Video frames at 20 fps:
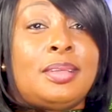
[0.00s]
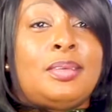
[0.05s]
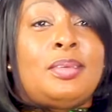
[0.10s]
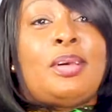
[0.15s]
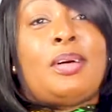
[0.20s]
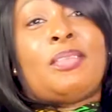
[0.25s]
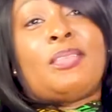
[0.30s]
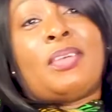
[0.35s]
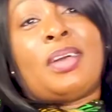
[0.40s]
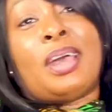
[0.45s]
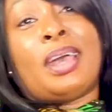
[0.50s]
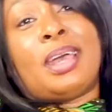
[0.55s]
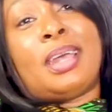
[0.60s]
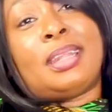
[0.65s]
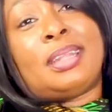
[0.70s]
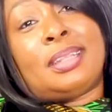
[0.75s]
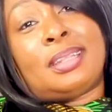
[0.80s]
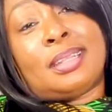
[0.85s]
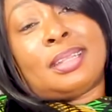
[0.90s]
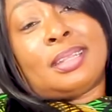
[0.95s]
you have
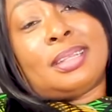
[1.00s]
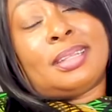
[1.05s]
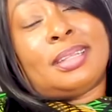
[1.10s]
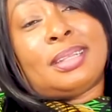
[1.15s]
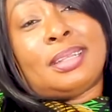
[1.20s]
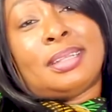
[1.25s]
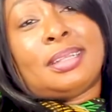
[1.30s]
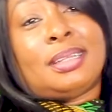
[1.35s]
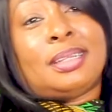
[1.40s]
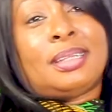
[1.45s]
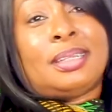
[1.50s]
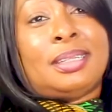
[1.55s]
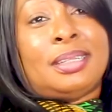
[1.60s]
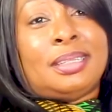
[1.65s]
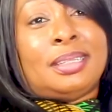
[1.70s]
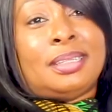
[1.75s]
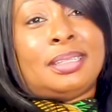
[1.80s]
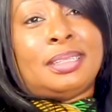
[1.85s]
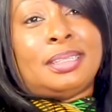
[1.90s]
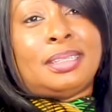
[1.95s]
heard
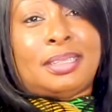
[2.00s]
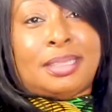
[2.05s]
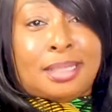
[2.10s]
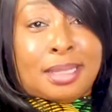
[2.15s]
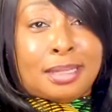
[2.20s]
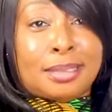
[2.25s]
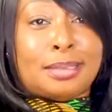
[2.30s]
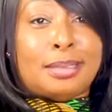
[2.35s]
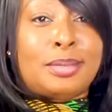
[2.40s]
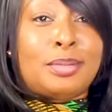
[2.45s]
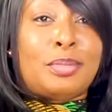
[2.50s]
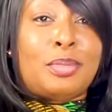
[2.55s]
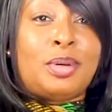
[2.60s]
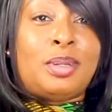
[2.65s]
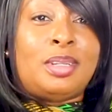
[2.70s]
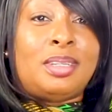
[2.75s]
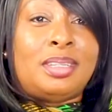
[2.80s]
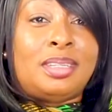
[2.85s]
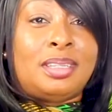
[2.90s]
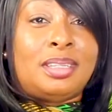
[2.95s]
this testimony.
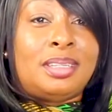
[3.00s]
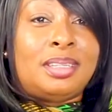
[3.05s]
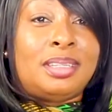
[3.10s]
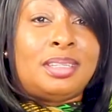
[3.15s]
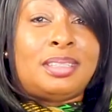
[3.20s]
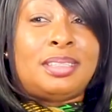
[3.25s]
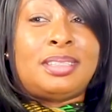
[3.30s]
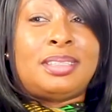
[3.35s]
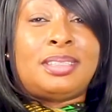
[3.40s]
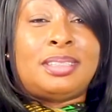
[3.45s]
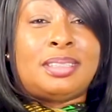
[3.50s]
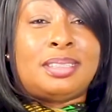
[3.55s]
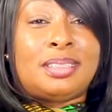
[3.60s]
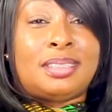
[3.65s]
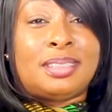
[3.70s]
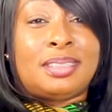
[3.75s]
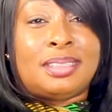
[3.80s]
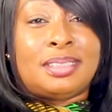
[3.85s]
It is.